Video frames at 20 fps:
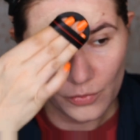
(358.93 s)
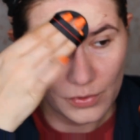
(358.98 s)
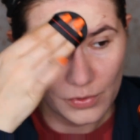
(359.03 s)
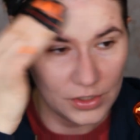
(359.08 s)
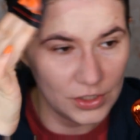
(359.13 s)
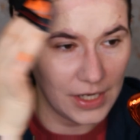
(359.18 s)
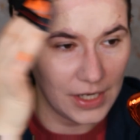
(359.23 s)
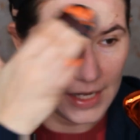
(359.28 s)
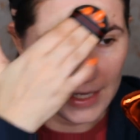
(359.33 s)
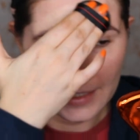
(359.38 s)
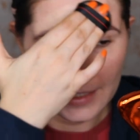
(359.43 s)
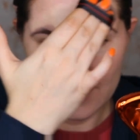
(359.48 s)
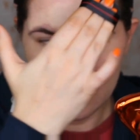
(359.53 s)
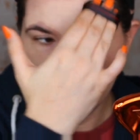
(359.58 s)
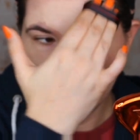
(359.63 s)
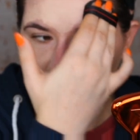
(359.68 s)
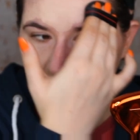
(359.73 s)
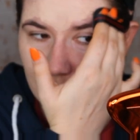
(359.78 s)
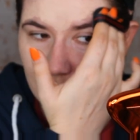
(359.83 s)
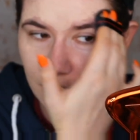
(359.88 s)
which I
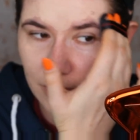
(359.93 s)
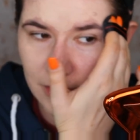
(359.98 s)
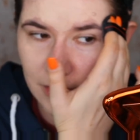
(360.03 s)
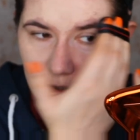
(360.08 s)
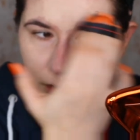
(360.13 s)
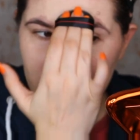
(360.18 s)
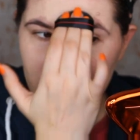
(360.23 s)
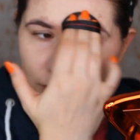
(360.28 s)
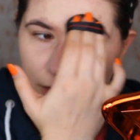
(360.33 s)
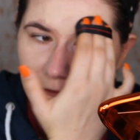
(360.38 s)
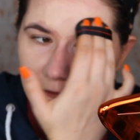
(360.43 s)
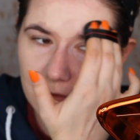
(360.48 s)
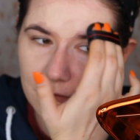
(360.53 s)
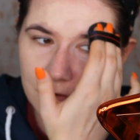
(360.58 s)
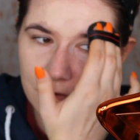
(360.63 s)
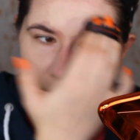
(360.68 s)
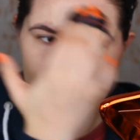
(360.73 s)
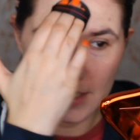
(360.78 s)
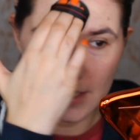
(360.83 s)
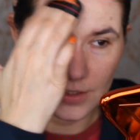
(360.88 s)
did because a lot of the
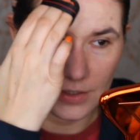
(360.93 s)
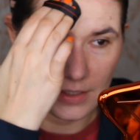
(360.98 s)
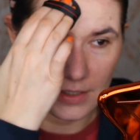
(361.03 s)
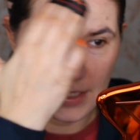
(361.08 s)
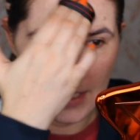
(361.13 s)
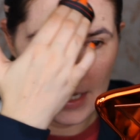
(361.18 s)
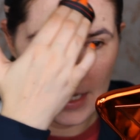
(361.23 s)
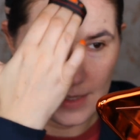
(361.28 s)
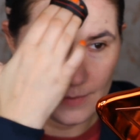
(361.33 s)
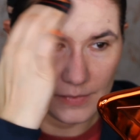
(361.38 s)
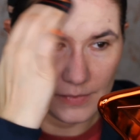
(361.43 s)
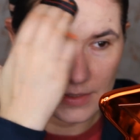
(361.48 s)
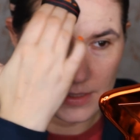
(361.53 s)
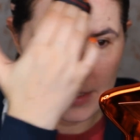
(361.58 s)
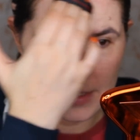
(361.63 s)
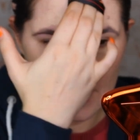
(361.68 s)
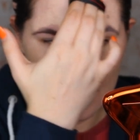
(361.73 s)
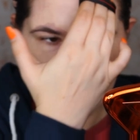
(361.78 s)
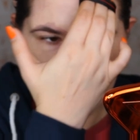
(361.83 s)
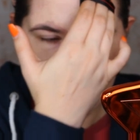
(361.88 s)
foundation
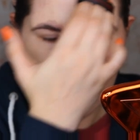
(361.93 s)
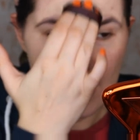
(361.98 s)
comes